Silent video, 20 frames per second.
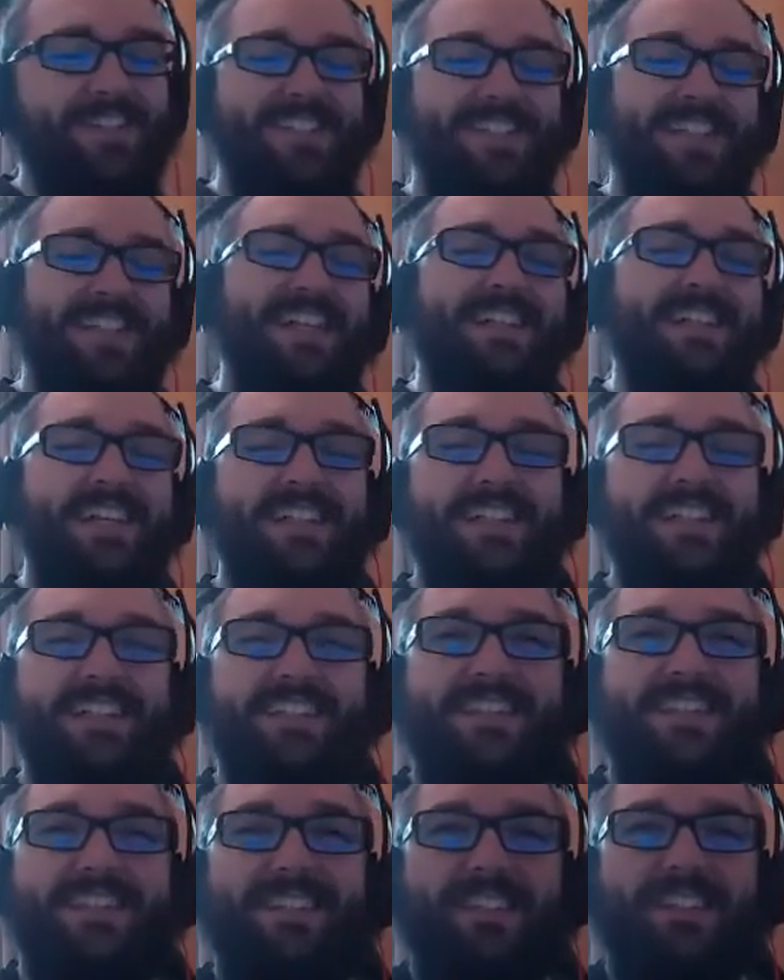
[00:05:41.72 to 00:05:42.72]
saying that
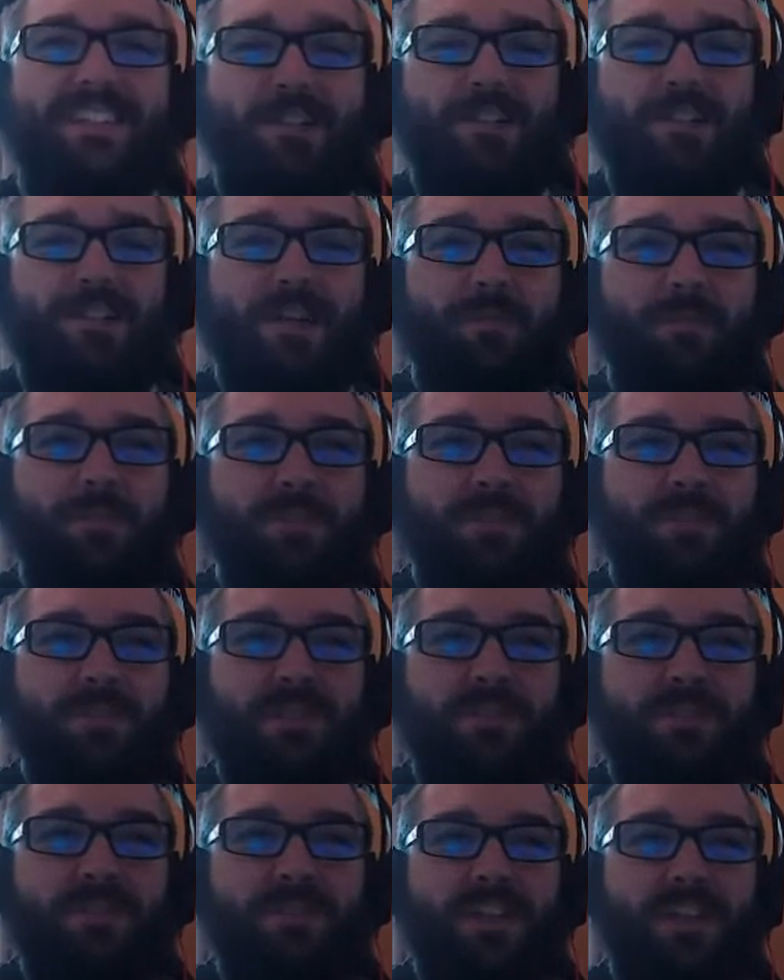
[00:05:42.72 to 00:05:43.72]
yesterday in our chat box. They
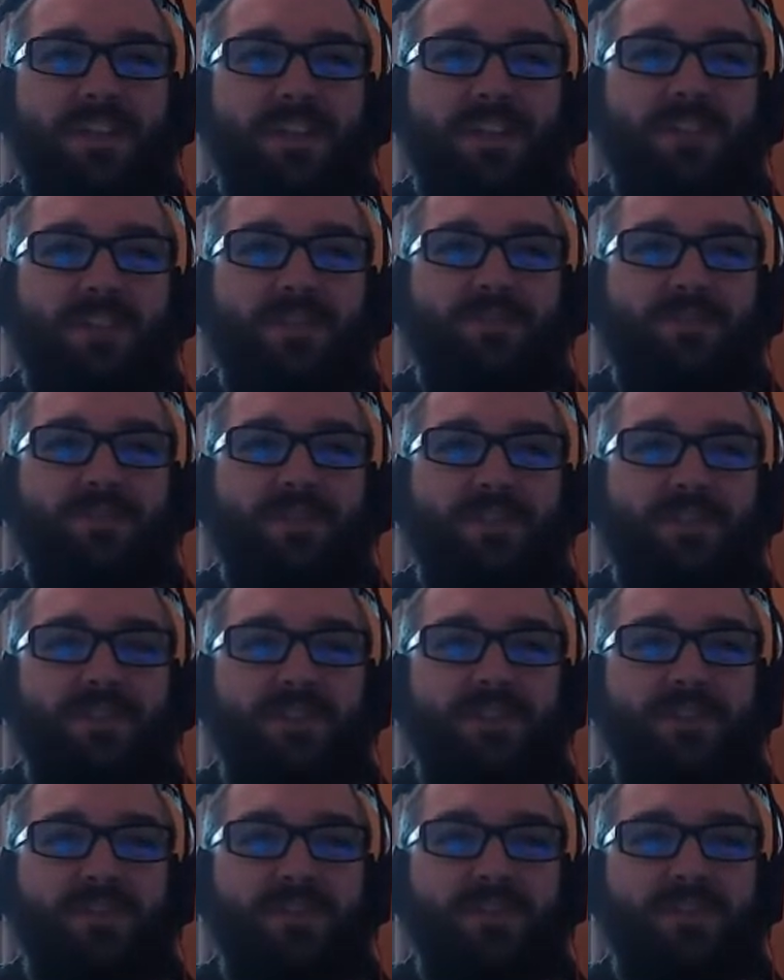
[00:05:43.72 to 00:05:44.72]
were saying, "Oh, if we
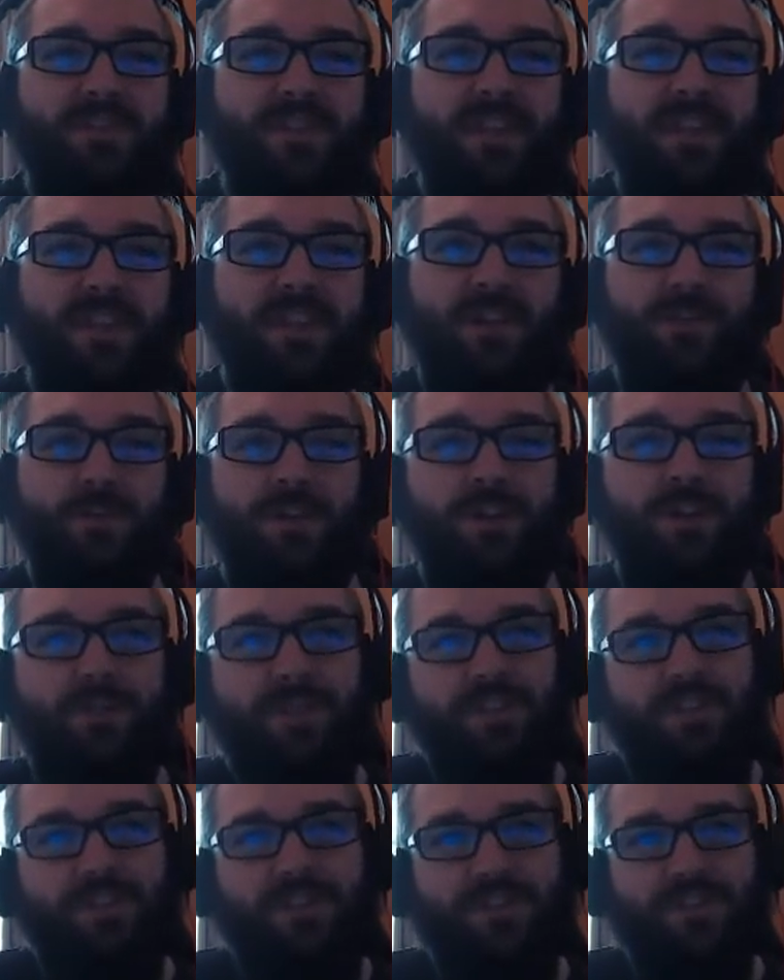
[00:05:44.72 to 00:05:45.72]
sold,
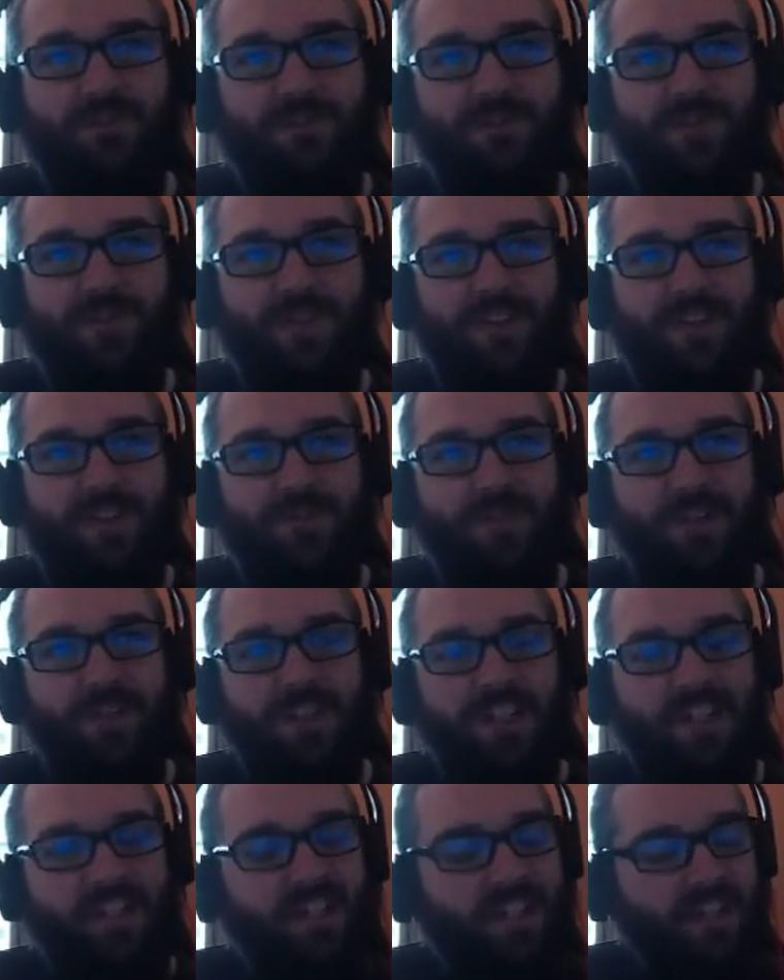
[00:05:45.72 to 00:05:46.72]
Welbeck's gone, so we've got his
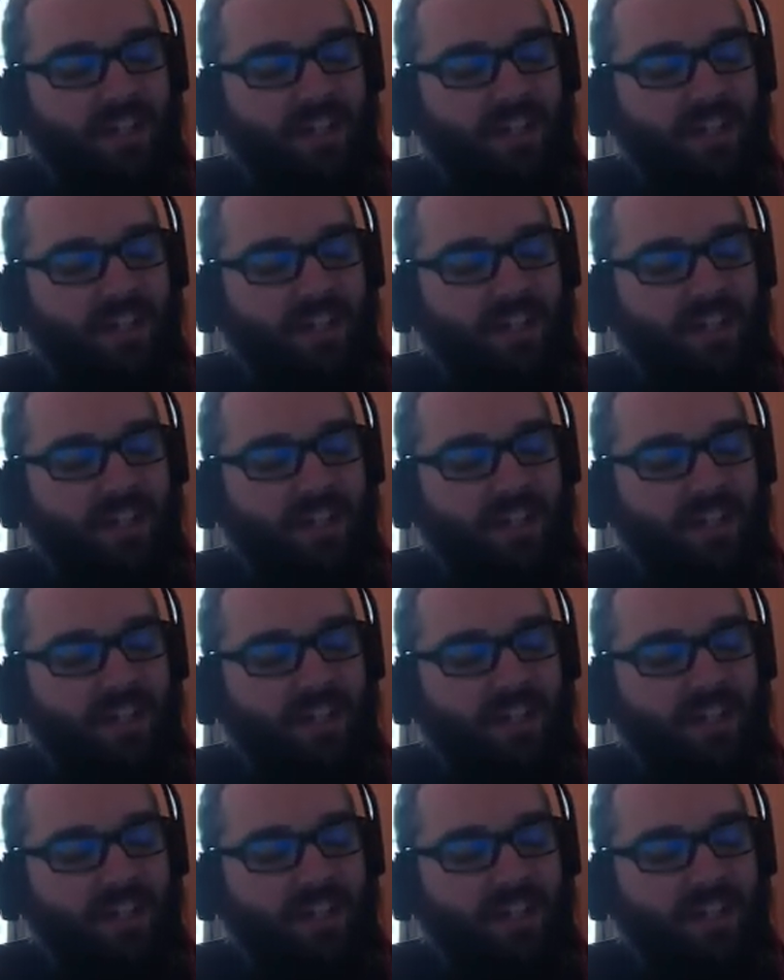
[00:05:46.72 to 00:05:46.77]
money.